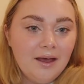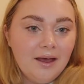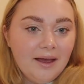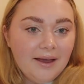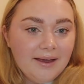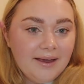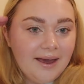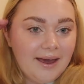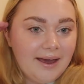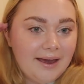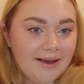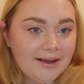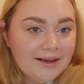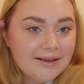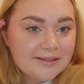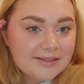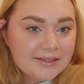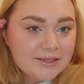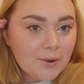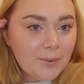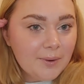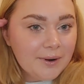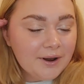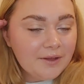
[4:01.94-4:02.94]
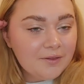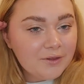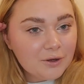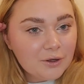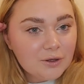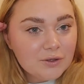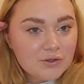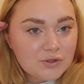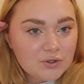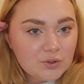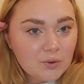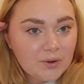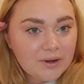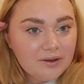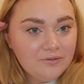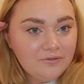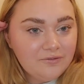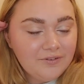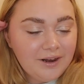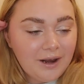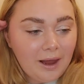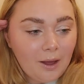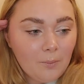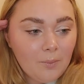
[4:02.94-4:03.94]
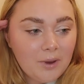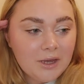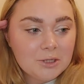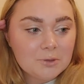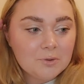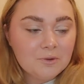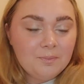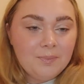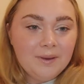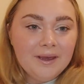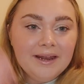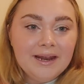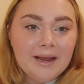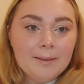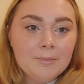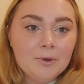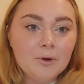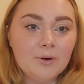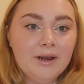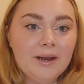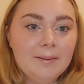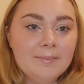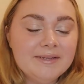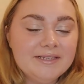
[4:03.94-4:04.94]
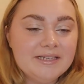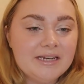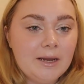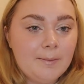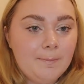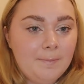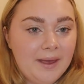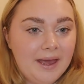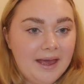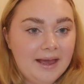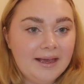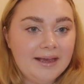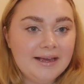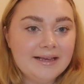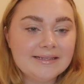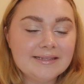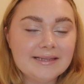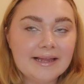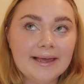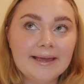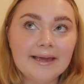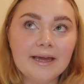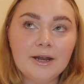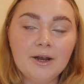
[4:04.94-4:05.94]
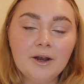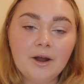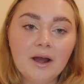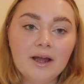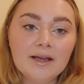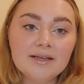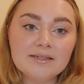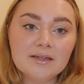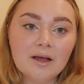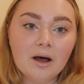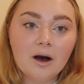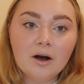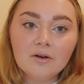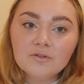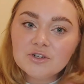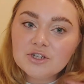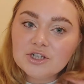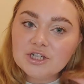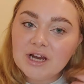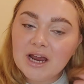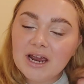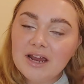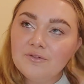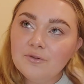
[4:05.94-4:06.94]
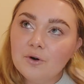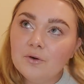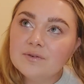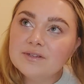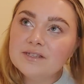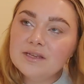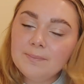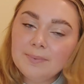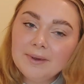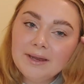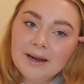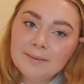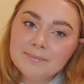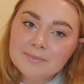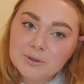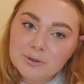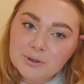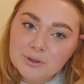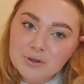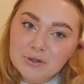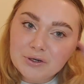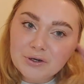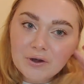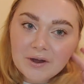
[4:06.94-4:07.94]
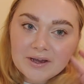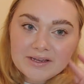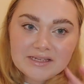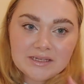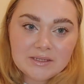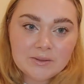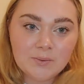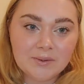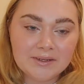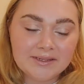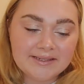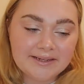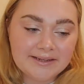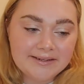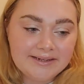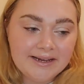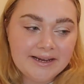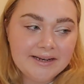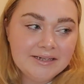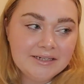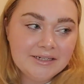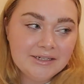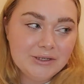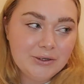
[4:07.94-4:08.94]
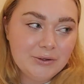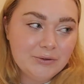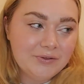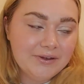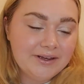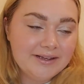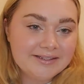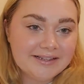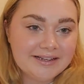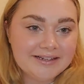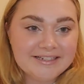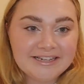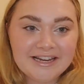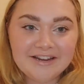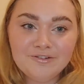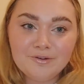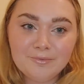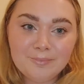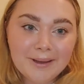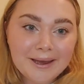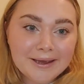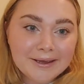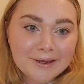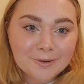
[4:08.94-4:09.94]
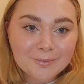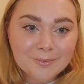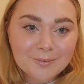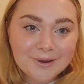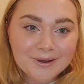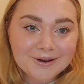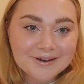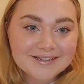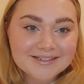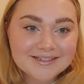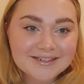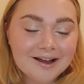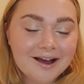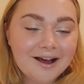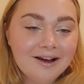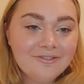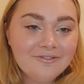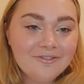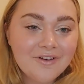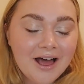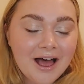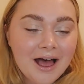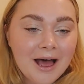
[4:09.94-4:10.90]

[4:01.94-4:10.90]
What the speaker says: Okay, so another good stocking filler, which with B&M you're limited a bit, is like a nice aftershave. Obviously, B&M don't do the nicest ones. They tend to do things like David Beckham kind of stuff.